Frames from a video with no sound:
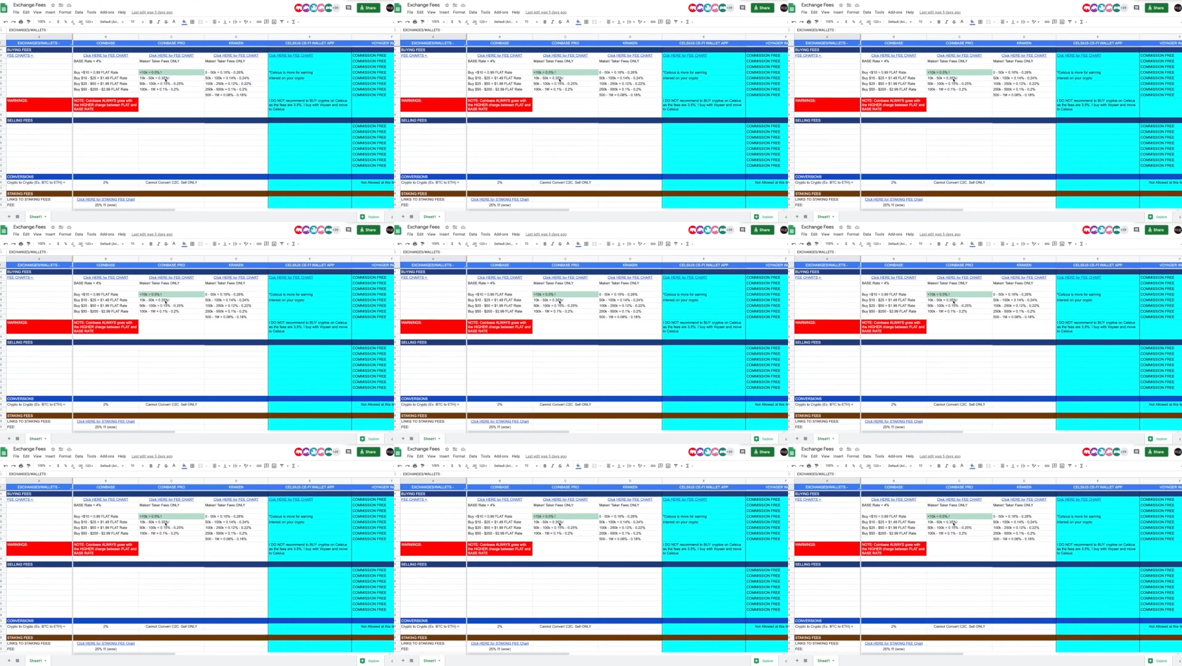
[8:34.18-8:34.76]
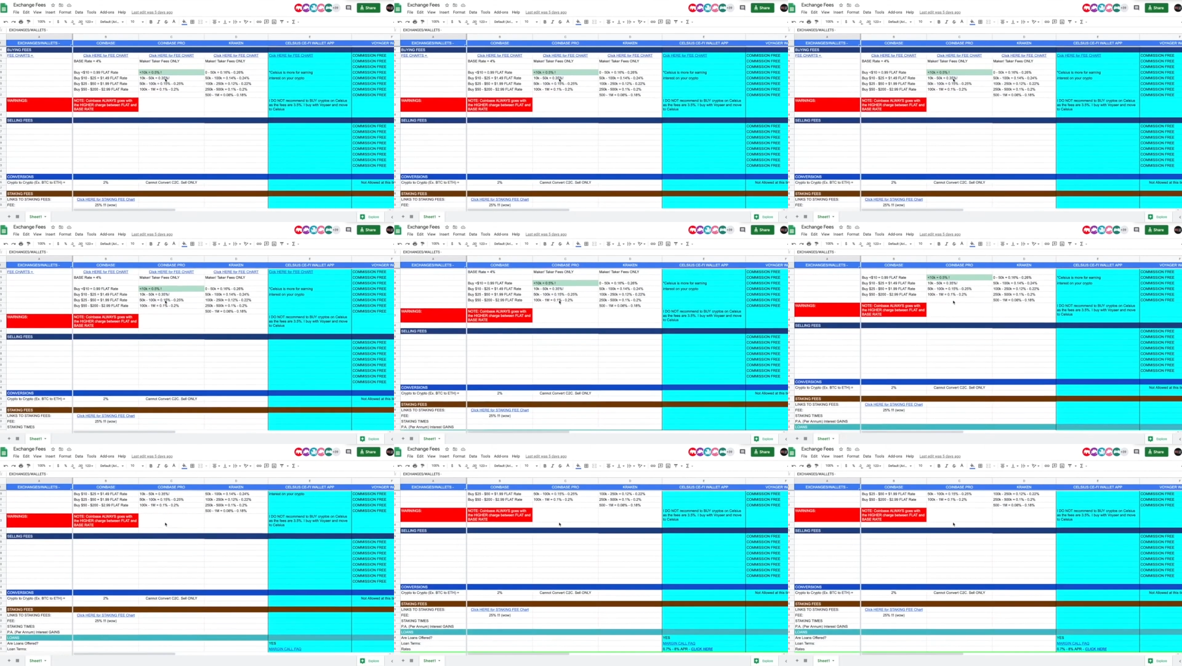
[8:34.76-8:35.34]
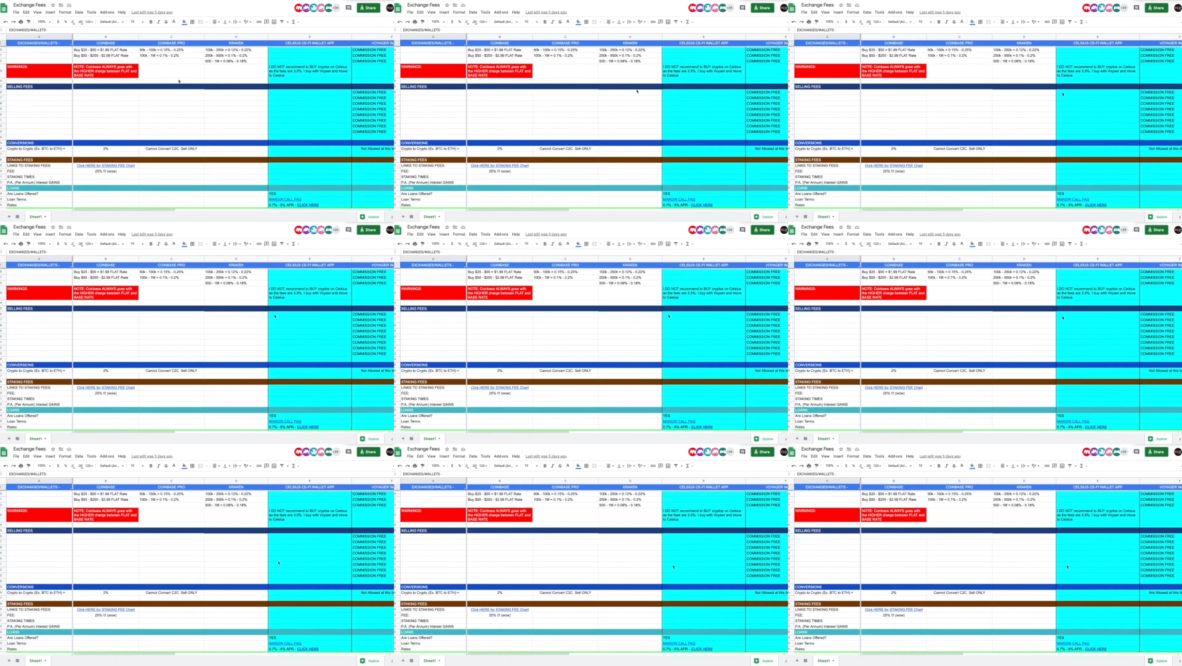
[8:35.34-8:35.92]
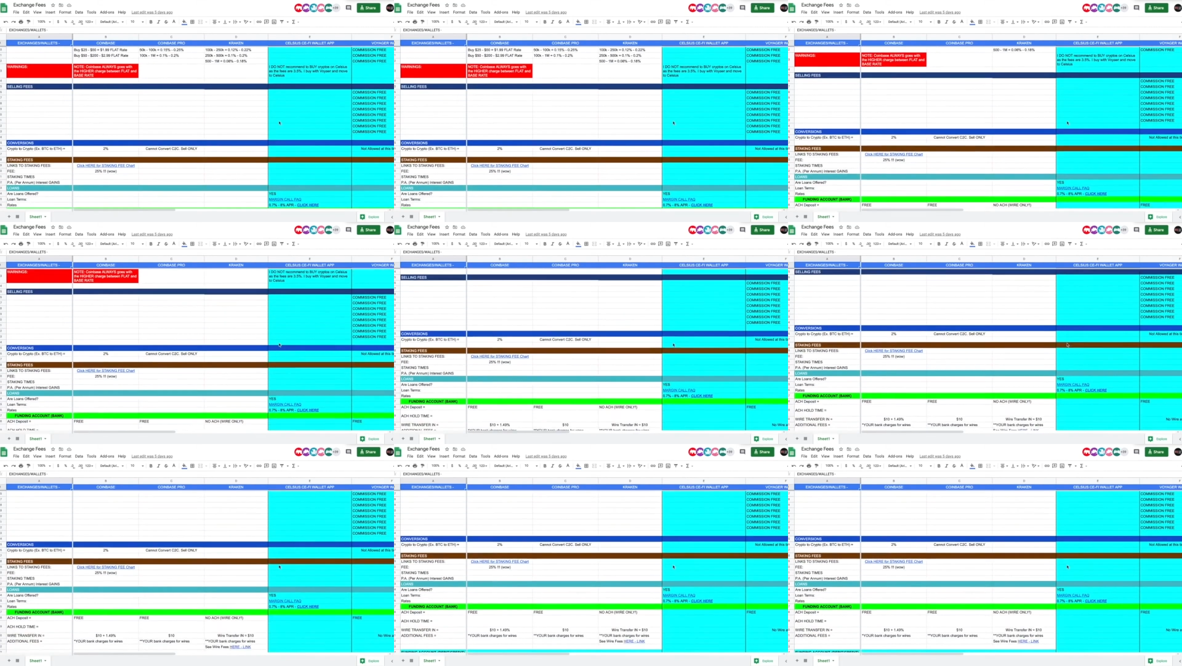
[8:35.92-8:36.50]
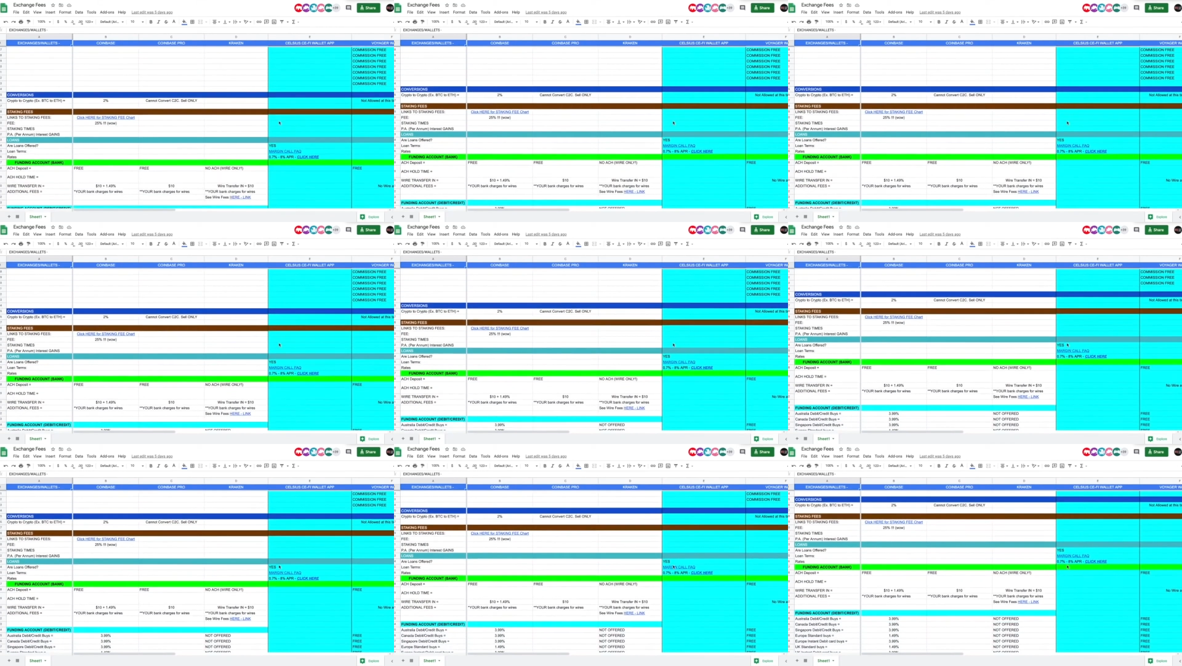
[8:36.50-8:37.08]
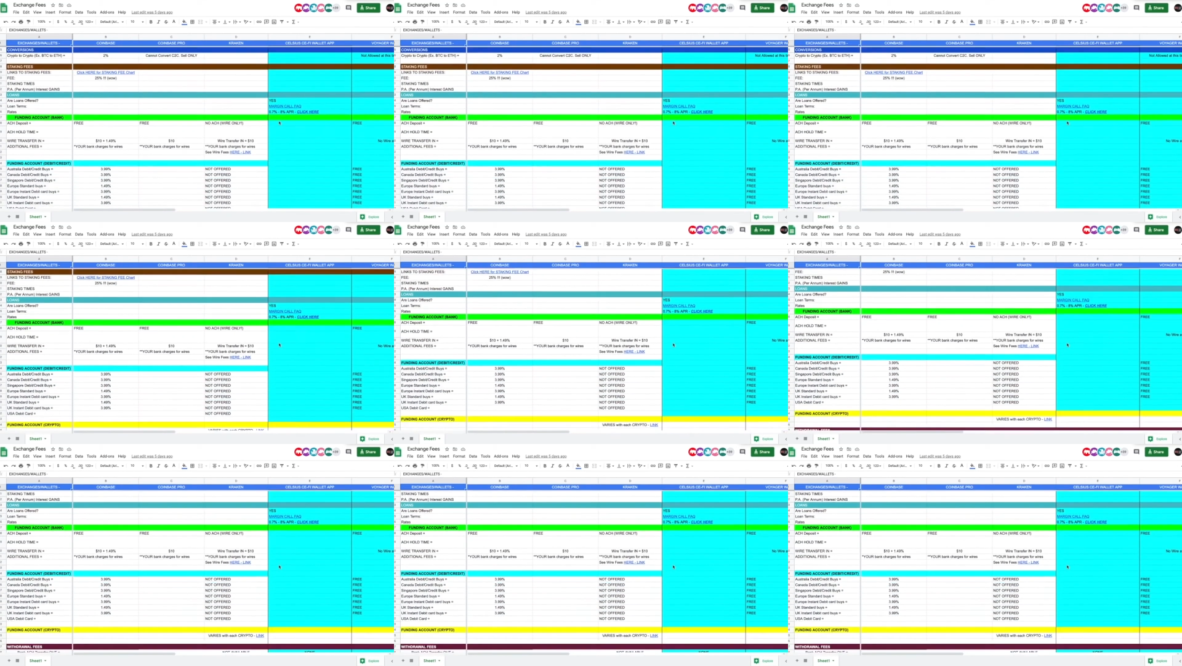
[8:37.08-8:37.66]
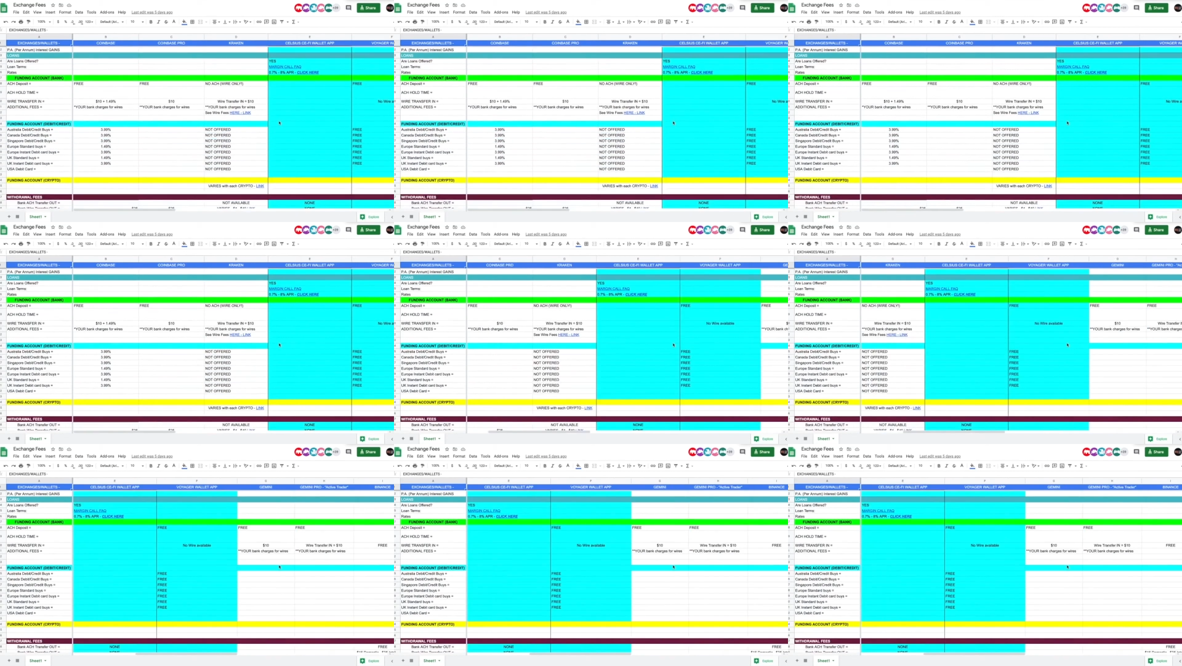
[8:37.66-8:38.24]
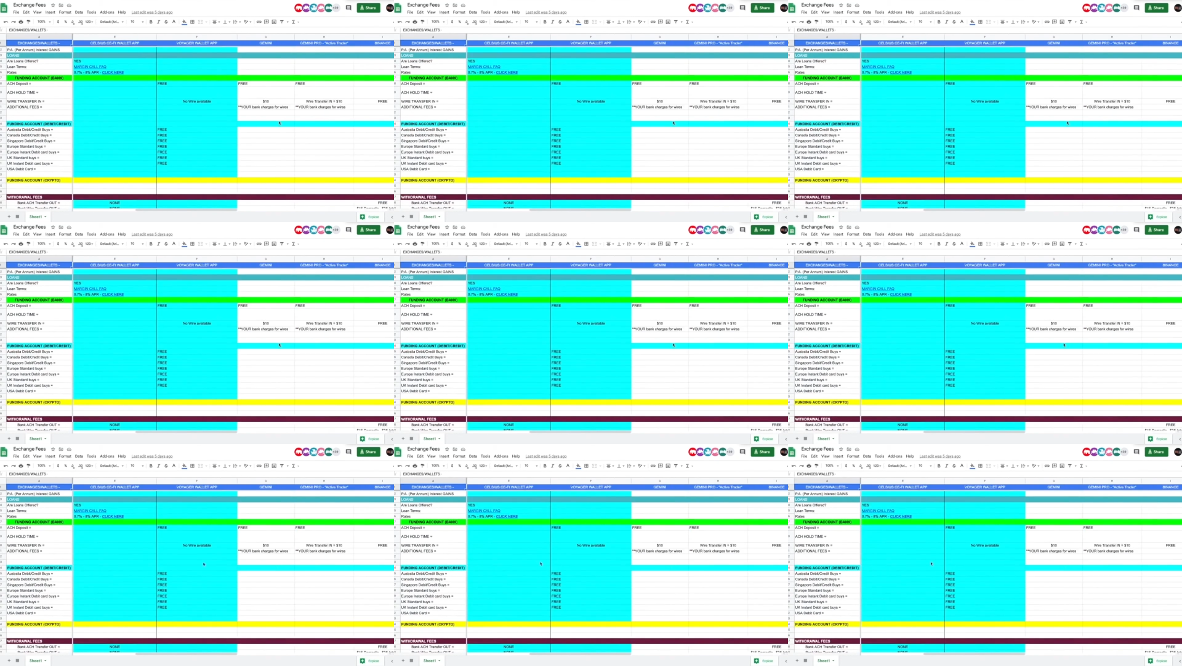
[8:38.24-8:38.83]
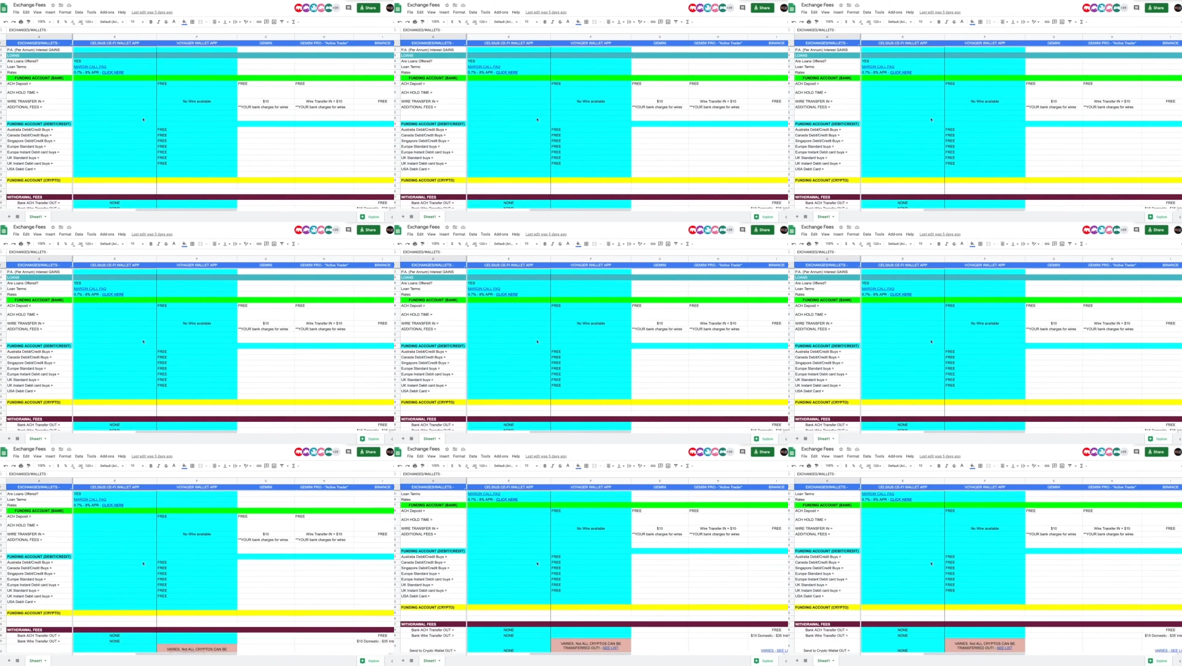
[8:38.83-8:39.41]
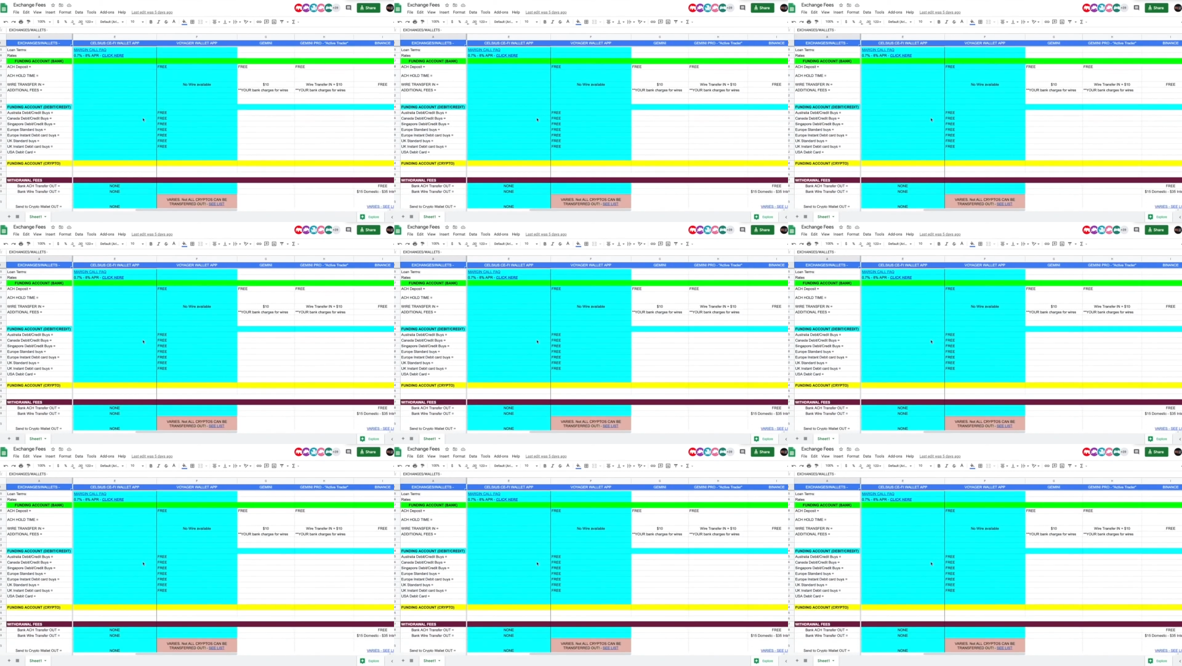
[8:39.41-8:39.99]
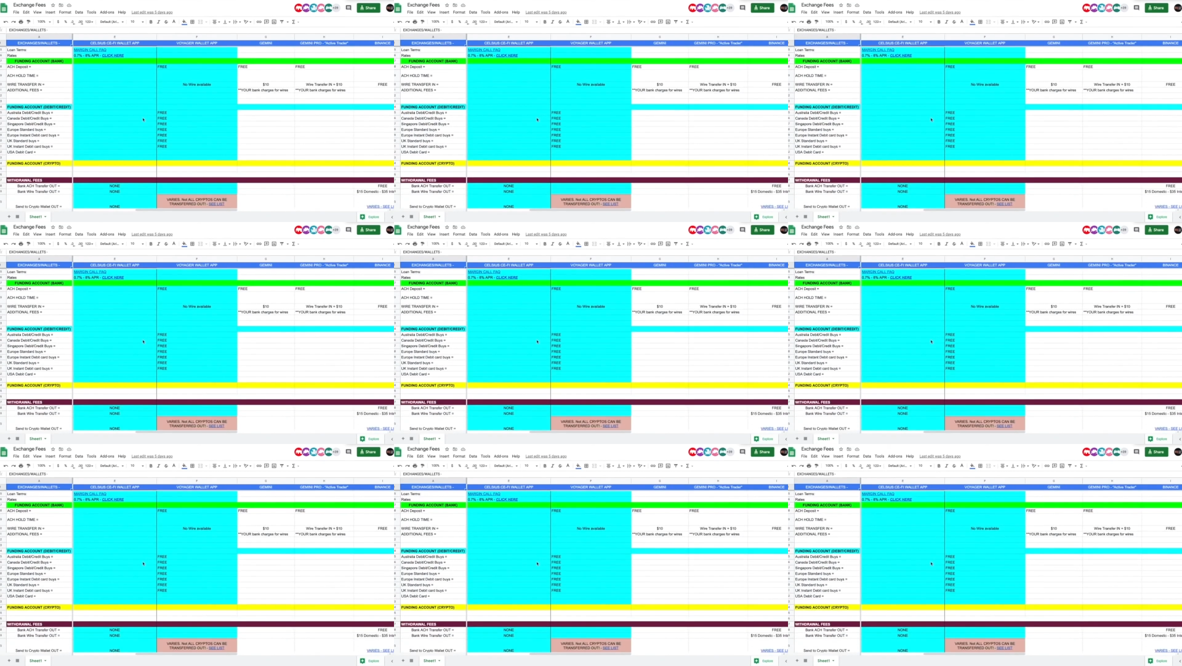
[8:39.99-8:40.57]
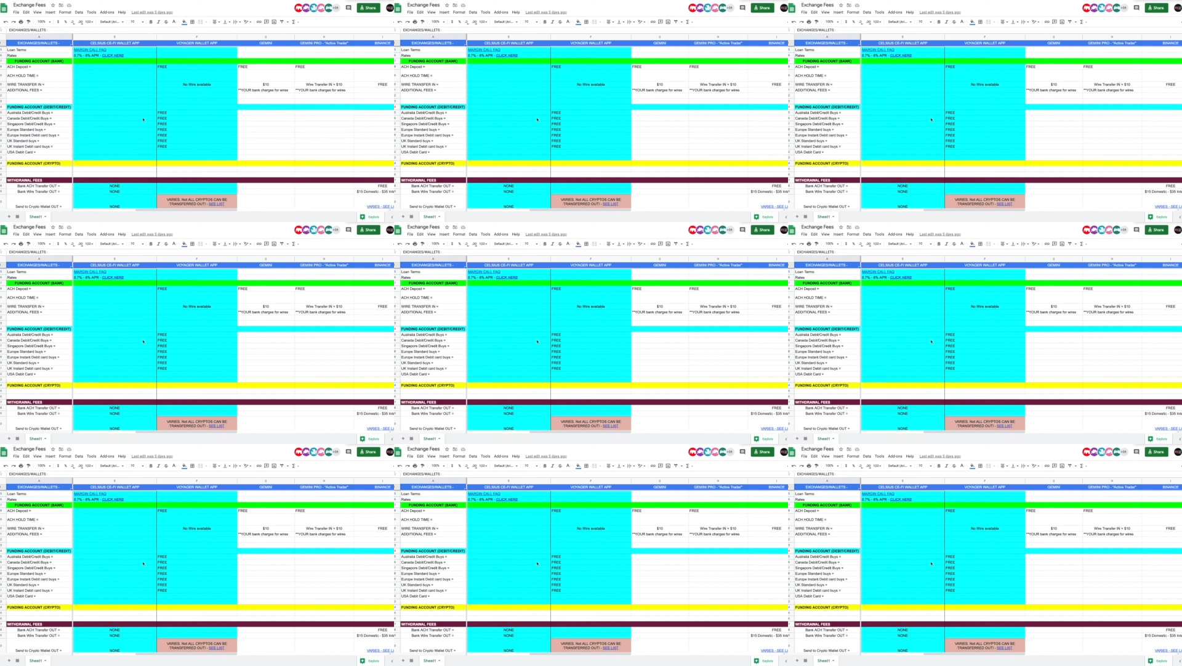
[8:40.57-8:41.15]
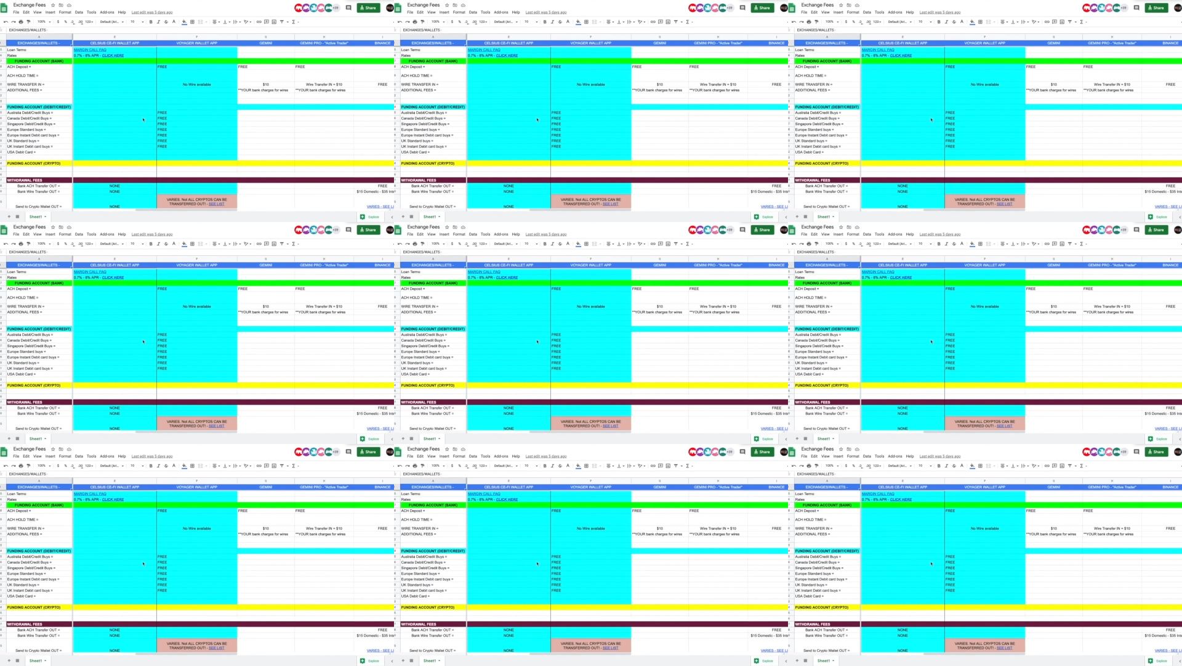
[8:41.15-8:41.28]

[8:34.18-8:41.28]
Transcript: [unreadable: no face in view]